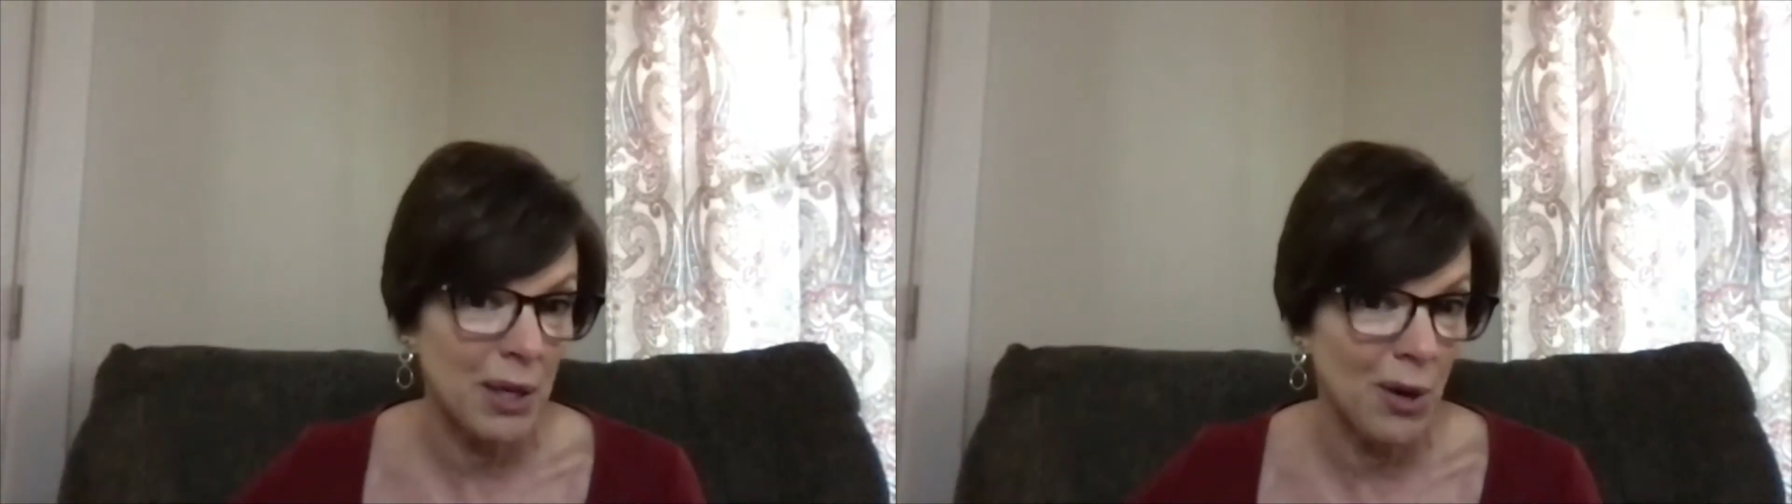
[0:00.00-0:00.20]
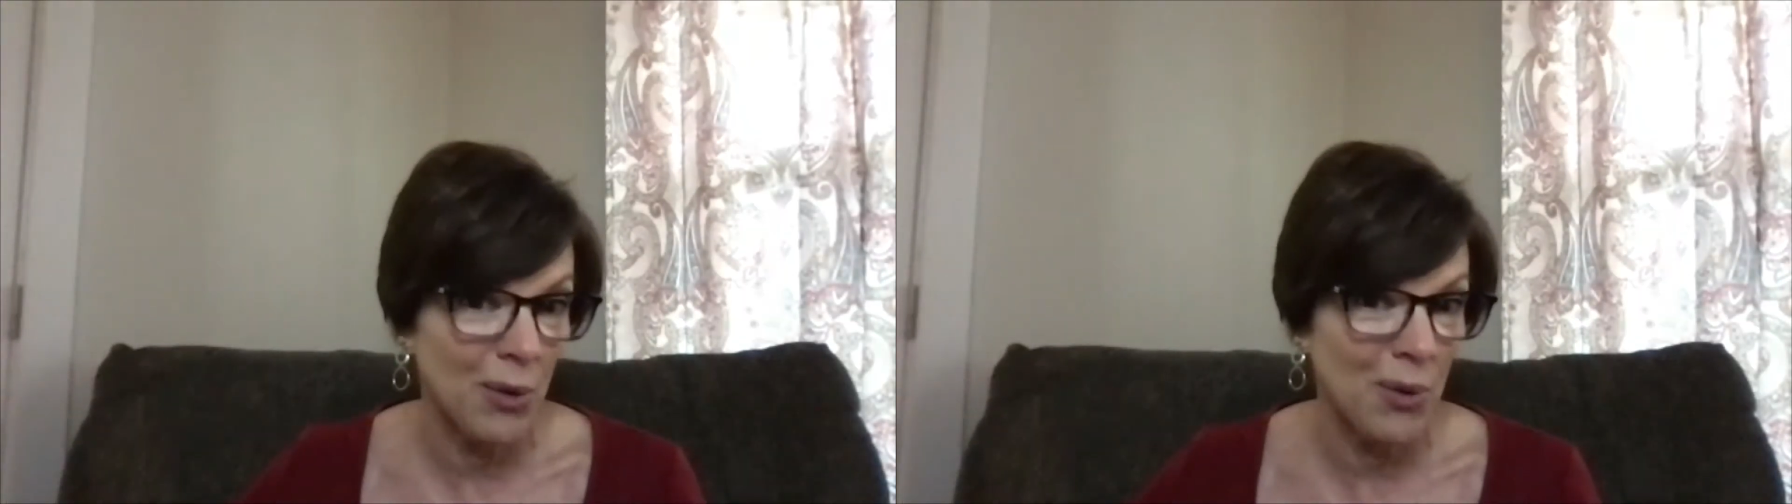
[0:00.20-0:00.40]

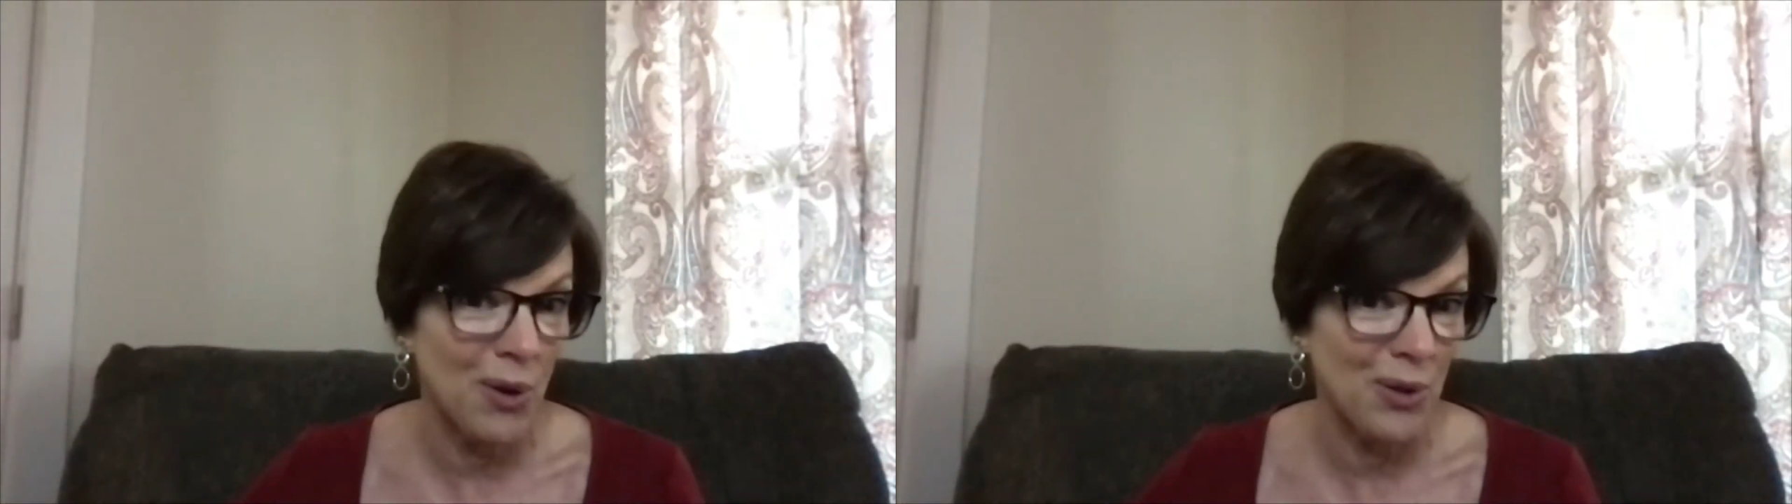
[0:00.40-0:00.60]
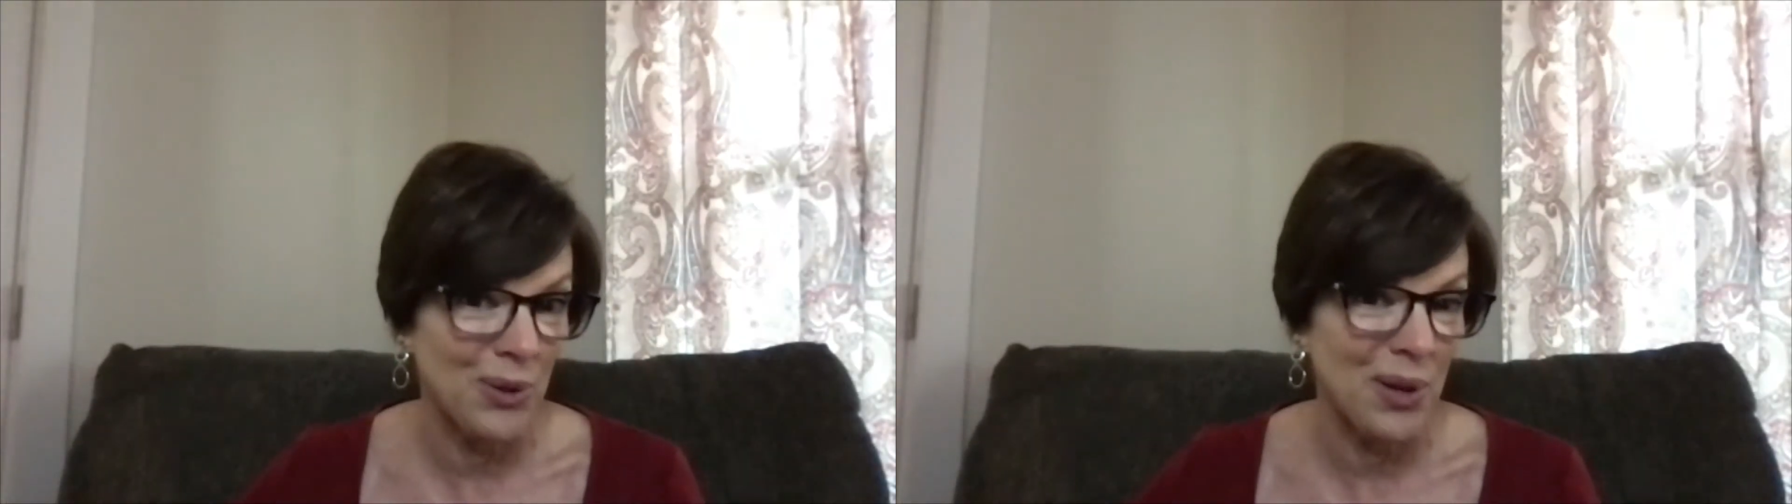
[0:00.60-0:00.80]

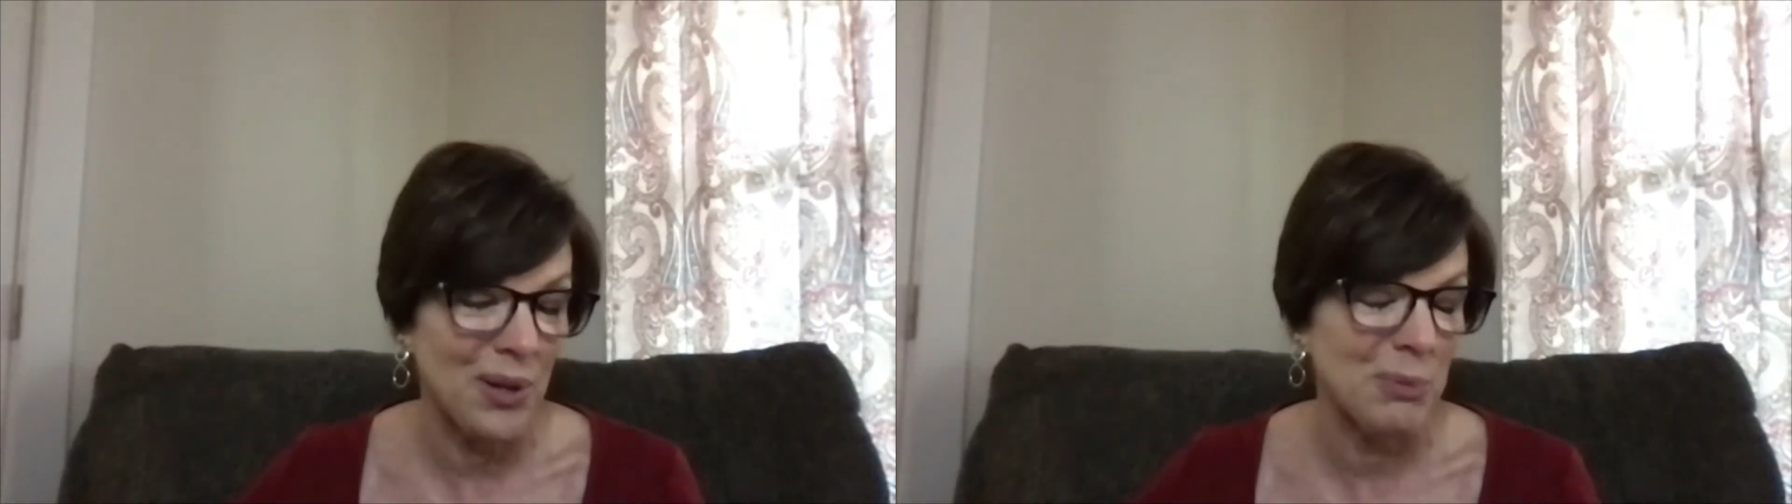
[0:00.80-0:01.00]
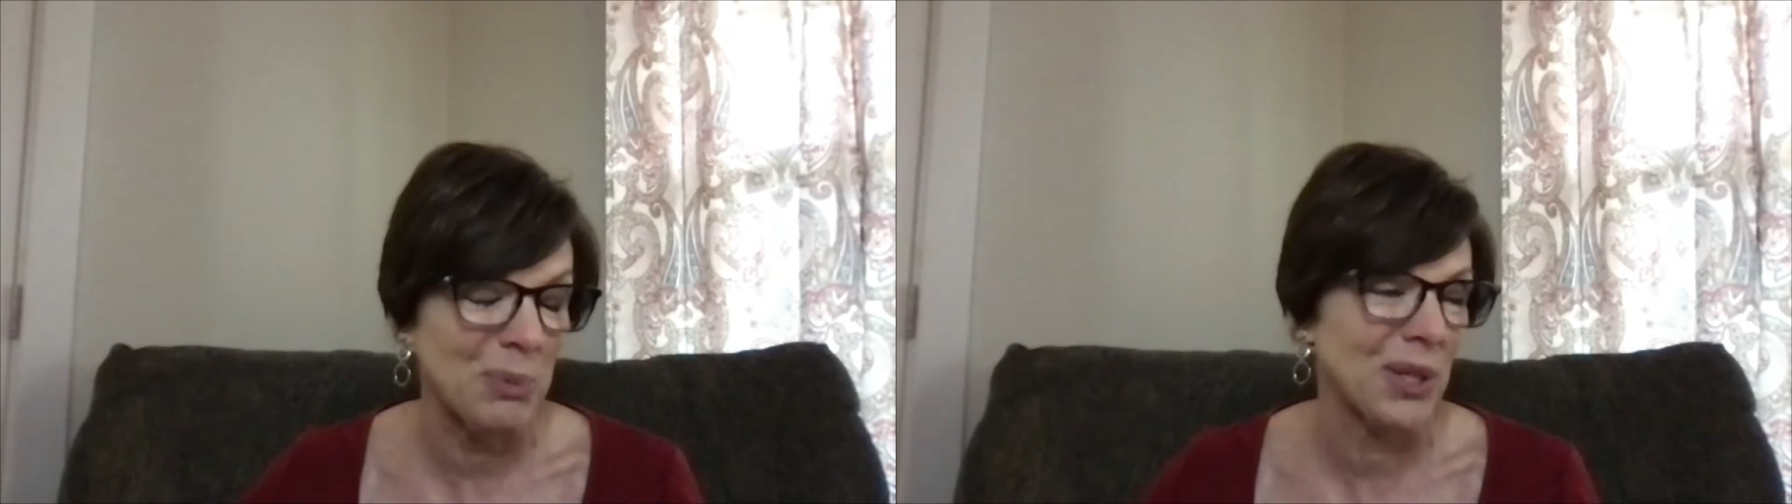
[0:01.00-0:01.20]
co-author
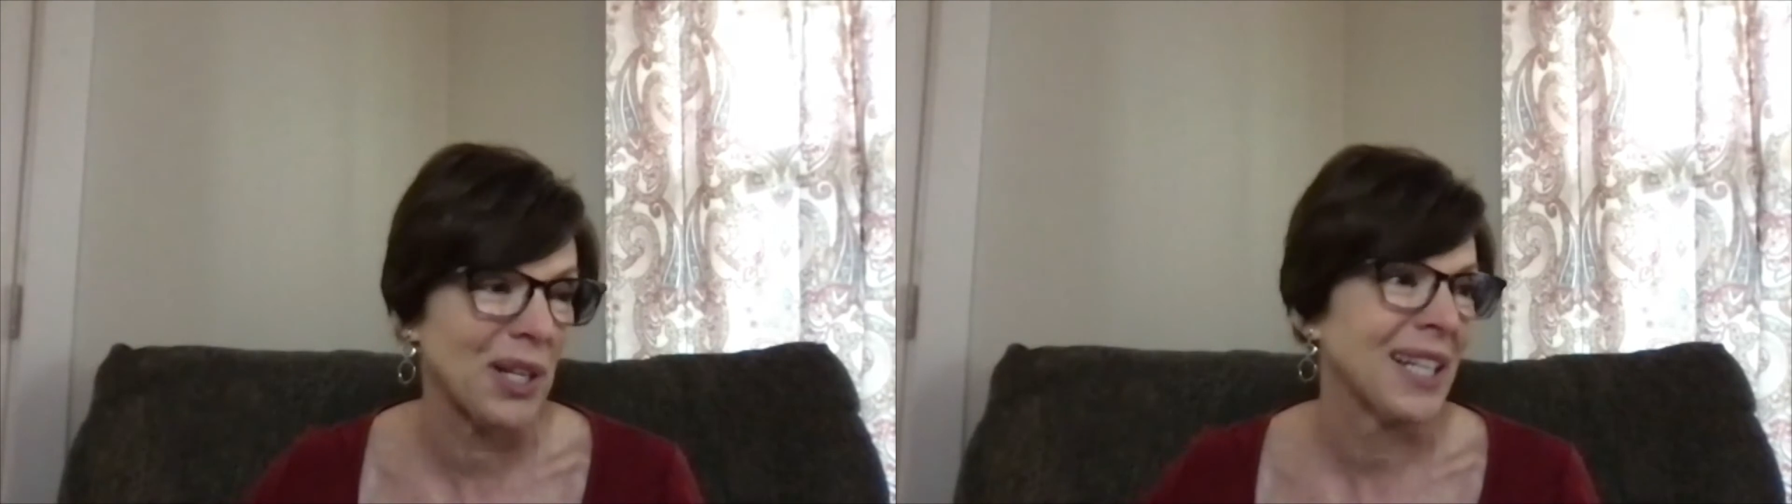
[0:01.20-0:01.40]
on the book,